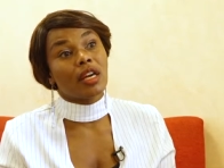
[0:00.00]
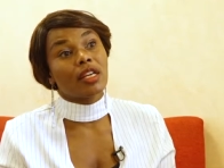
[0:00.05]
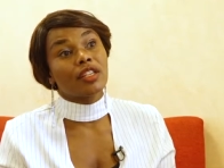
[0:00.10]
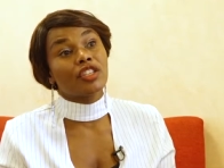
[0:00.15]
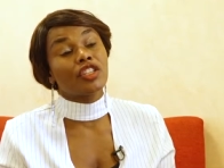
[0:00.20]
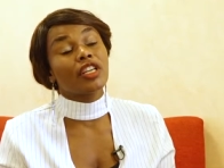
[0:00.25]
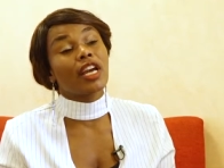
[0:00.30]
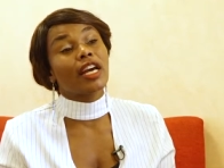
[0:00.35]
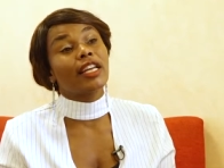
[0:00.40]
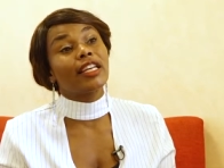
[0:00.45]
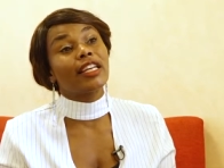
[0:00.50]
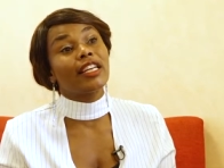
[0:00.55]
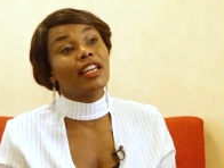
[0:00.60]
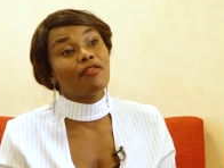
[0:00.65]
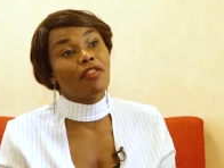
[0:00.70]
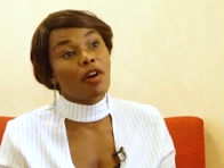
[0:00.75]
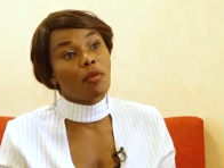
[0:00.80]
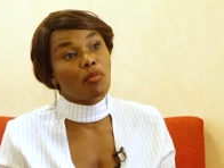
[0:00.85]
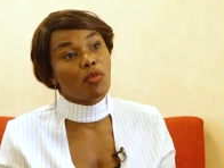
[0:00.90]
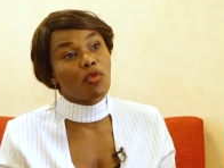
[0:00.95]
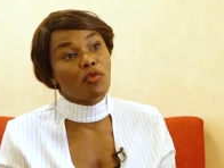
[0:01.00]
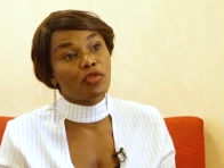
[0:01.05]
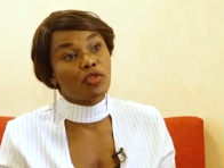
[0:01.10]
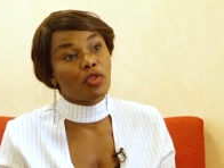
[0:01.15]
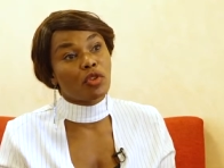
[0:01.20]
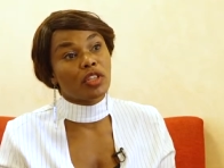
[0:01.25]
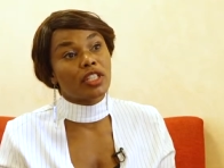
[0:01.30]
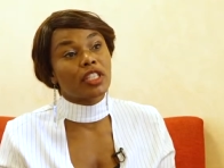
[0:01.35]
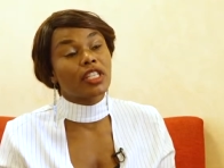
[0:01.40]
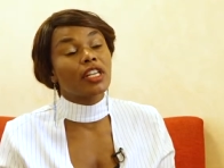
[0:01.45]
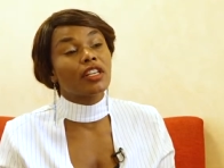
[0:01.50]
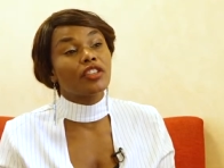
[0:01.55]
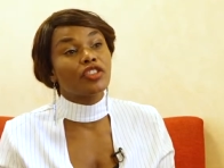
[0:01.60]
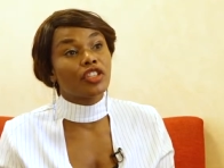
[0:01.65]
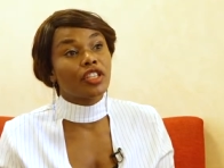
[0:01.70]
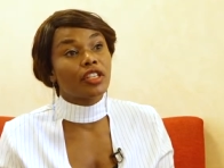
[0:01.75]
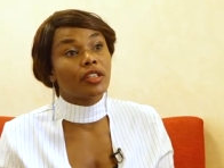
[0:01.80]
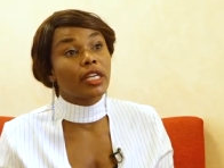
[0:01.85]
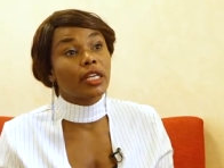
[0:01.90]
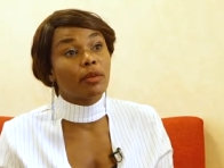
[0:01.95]
she had never moved on till
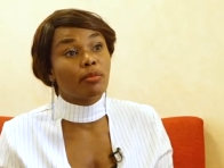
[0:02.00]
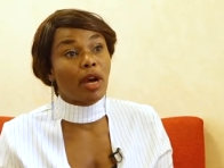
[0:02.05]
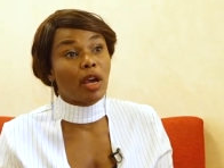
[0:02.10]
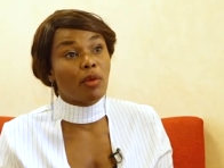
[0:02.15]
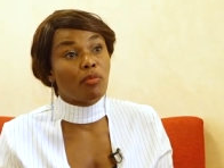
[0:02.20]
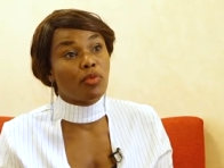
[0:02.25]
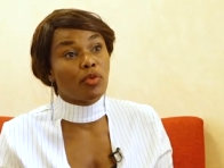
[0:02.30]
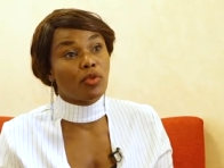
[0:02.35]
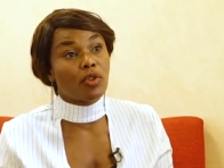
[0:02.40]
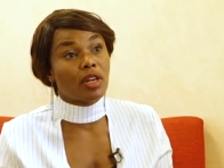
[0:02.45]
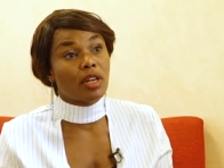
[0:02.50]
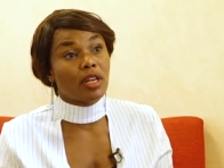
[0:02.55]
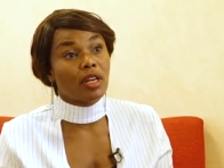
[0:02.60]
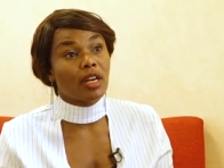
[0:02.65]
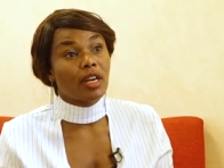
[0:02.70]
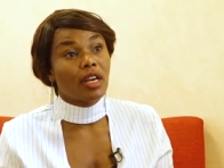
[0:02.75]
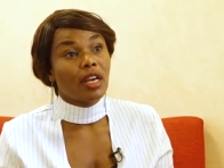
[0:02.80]
she read my book.